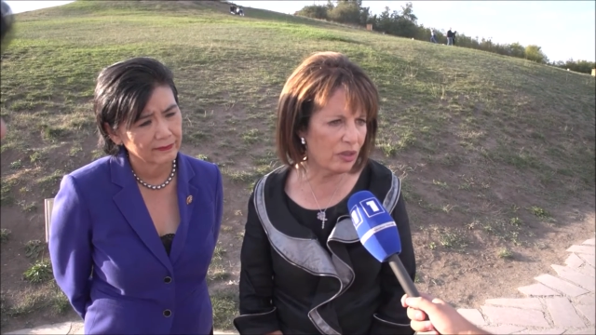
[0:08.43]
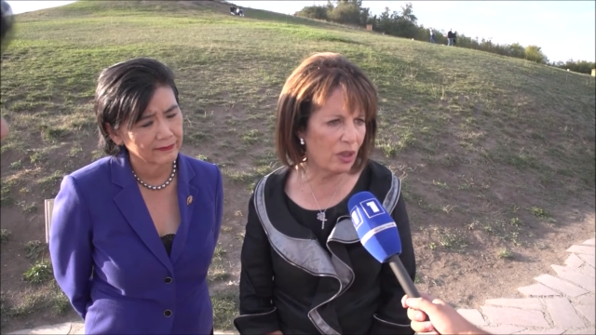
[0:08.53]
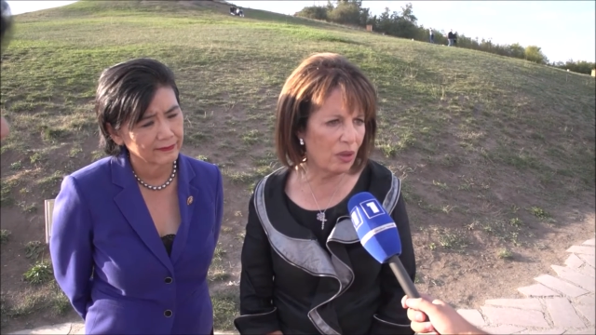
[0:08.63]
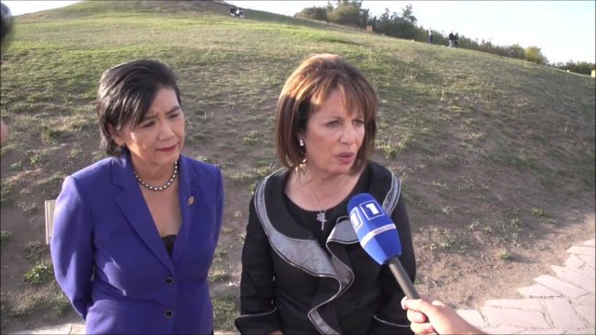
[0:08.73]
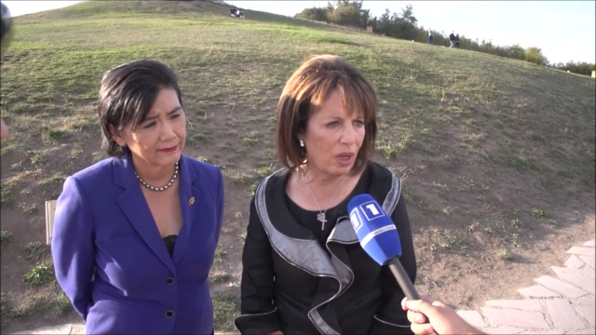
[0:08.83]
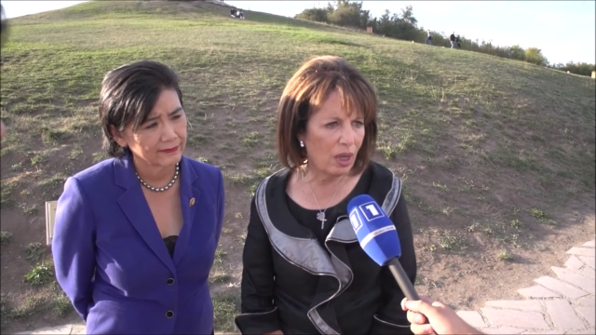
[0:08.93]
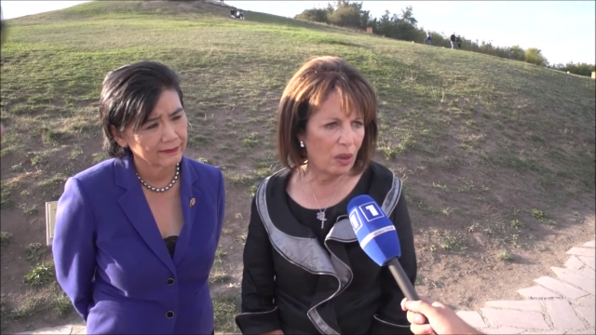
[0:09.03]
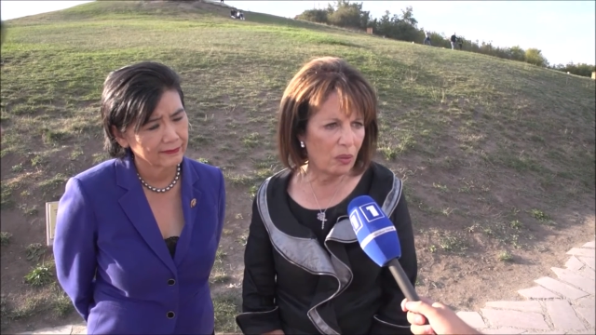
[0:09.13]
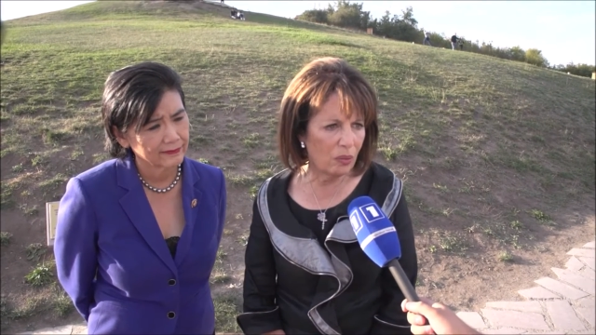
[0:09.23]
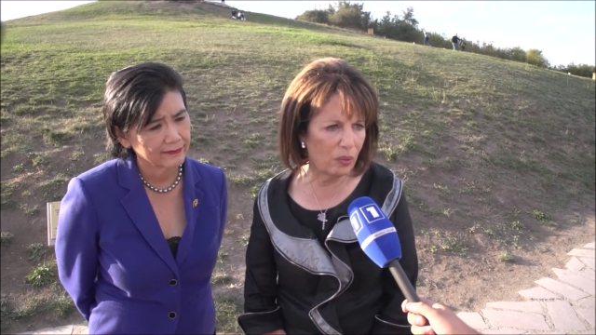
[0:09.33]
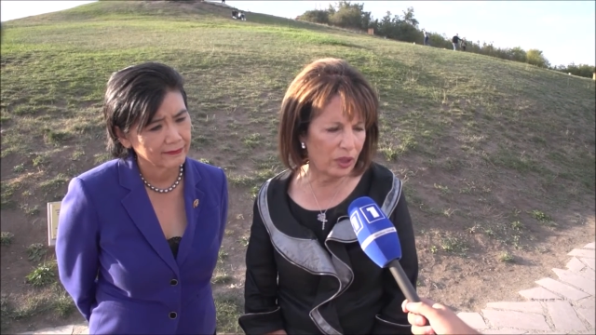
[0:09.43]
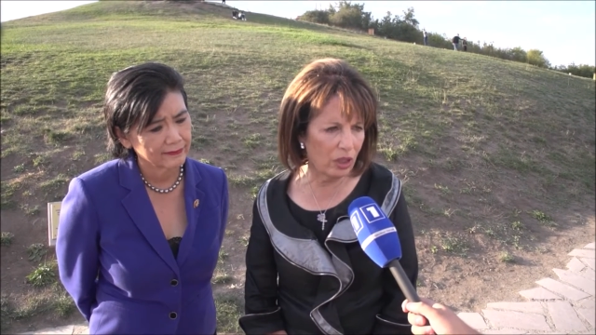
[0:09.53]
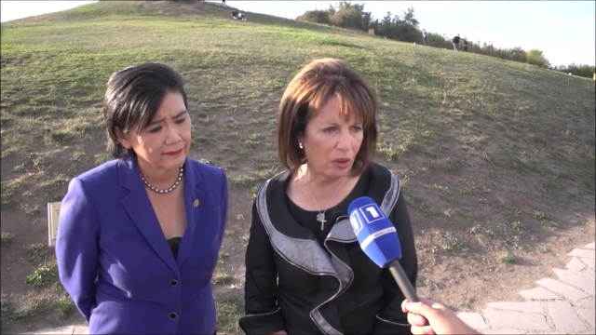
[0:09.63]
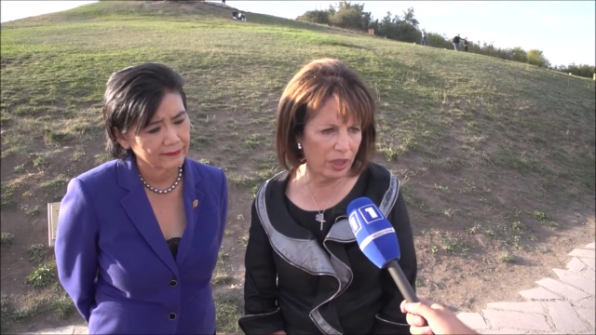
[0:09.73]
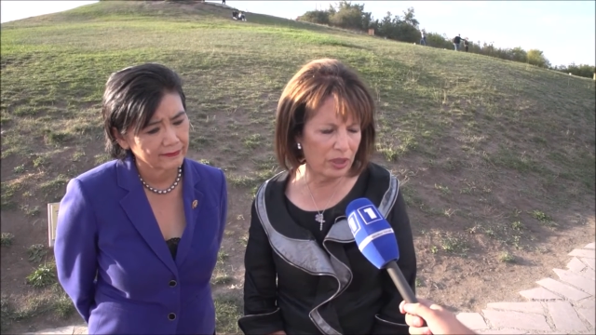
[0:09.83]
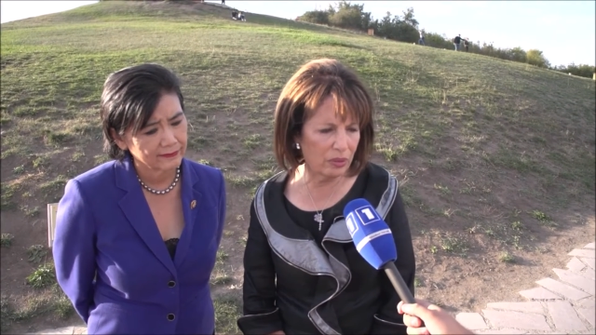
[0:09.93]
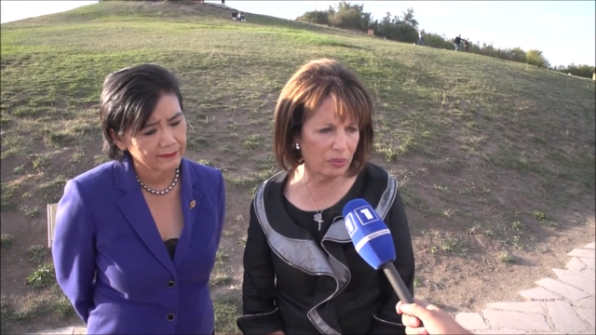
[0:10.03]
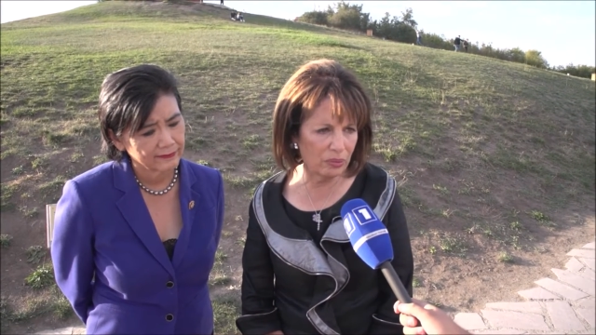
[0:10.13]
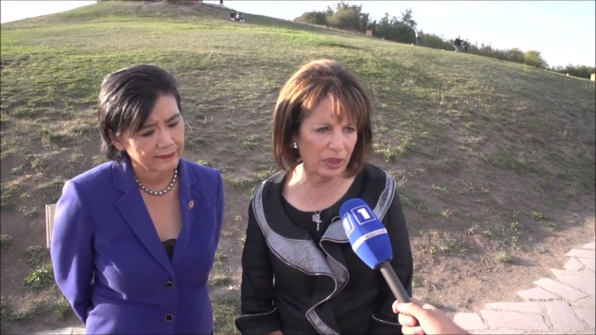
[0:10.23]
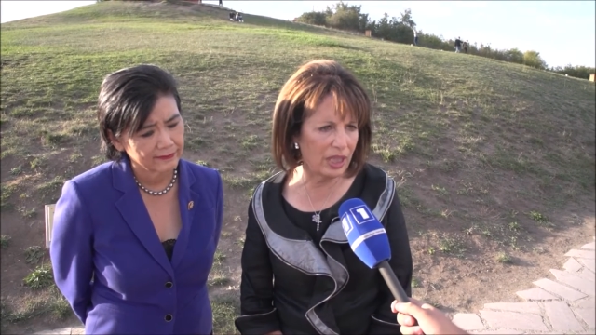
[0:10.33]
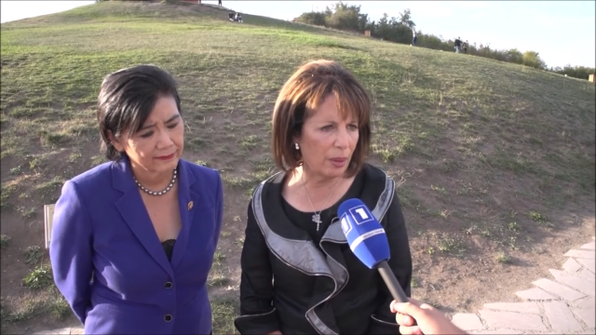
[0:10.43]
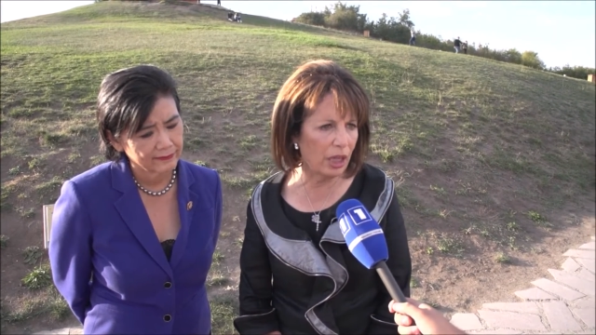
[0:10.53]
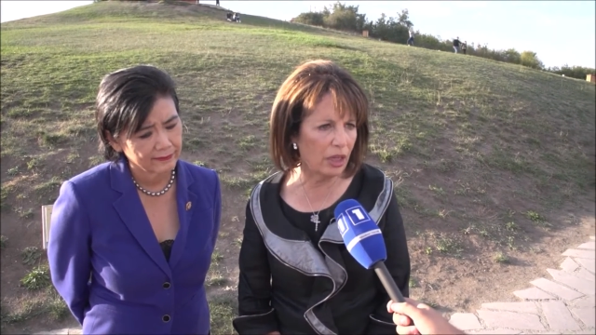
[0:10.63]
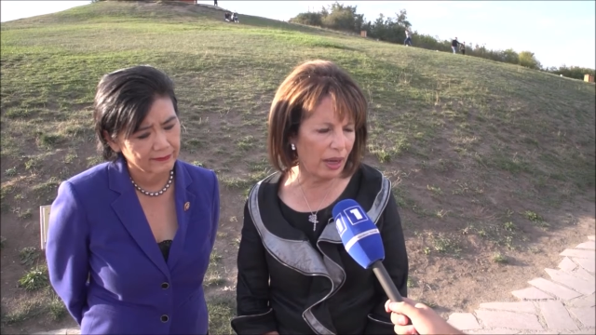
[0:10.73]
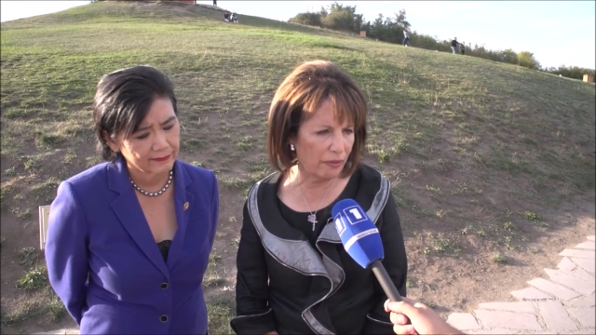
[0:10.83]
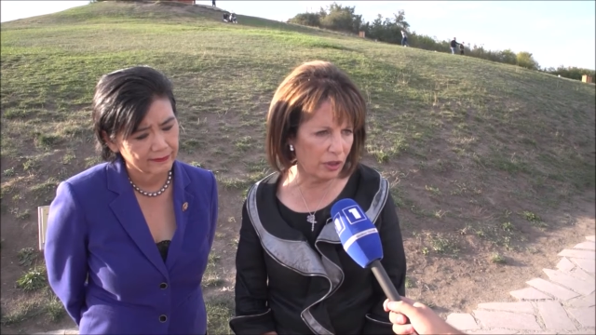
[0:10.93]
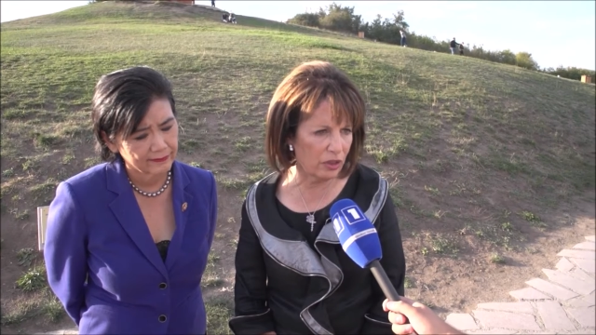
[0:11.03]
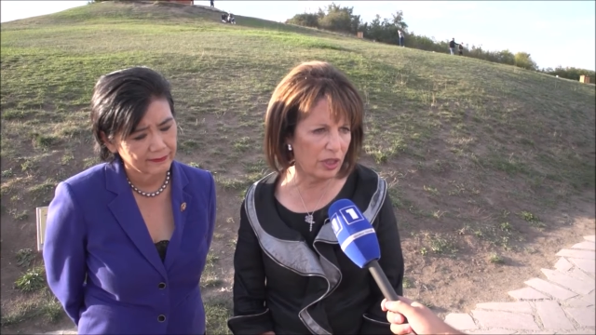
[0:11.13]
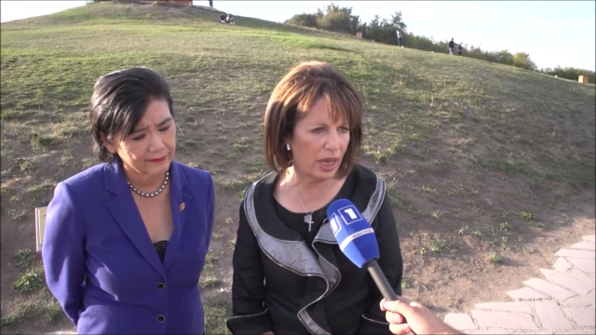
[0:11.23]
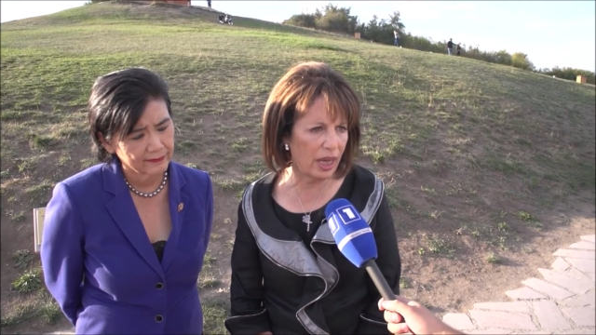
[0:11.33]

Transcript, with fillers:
Speaker 1: So, we are going to redouble our efforts.